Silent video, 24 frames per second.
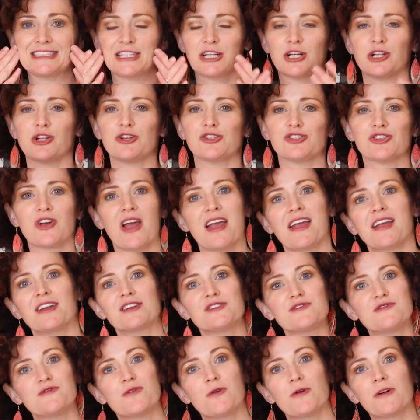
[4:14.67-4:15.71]
The closer I get
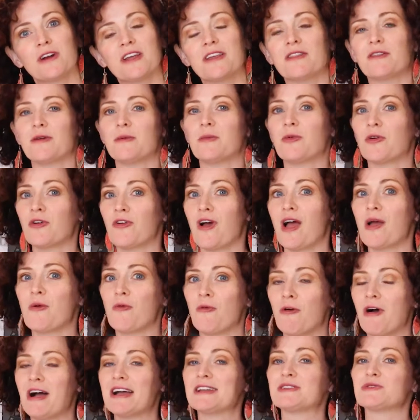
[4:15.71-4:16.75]
to 40, the more I
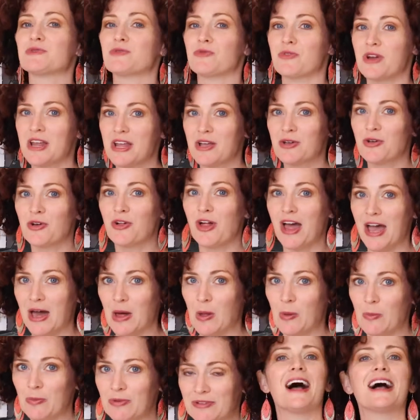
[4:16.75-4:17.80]
want wrinkle
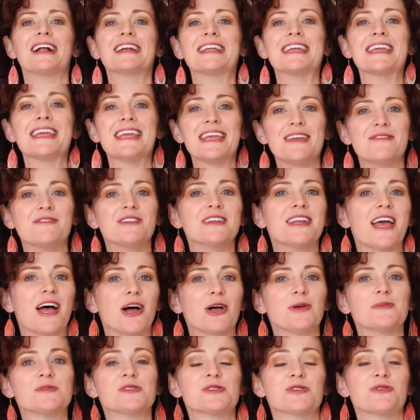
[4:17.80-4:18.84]
help. Honey even
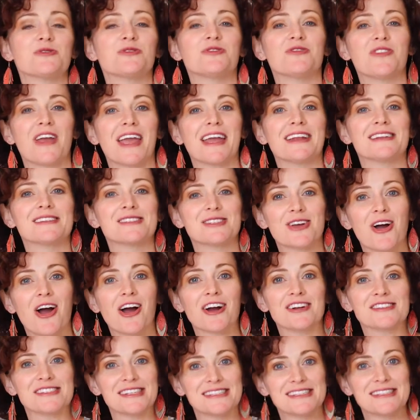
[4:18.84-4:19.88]
helps to fade scars.